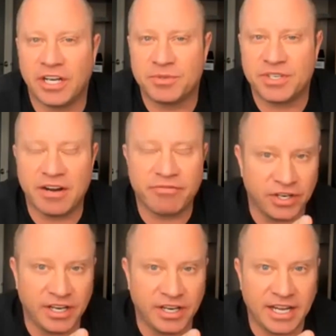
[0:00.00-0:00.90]
the effort
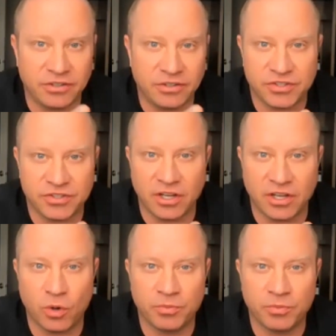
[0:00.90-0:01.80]
today to sell a
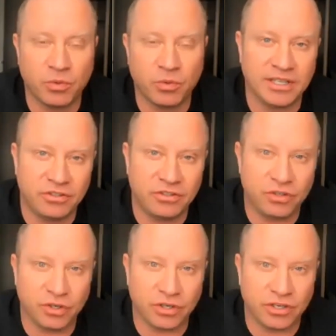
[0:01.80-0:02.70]
home than what it
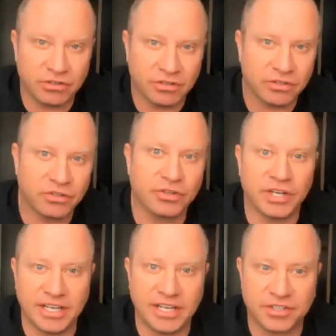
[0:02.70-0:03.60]
took
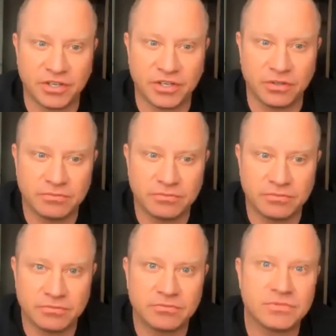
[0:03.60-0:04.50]
30 days ago
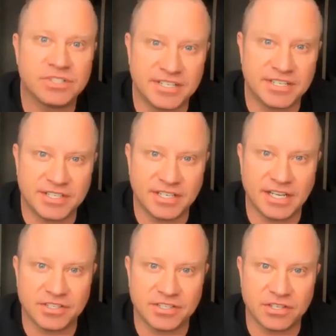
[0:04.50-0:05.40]
60 days
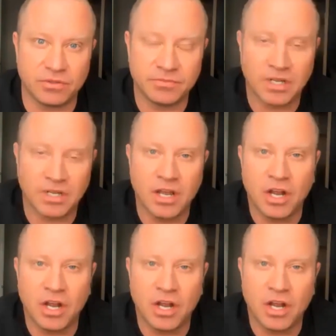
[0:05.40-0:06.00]
ago yeah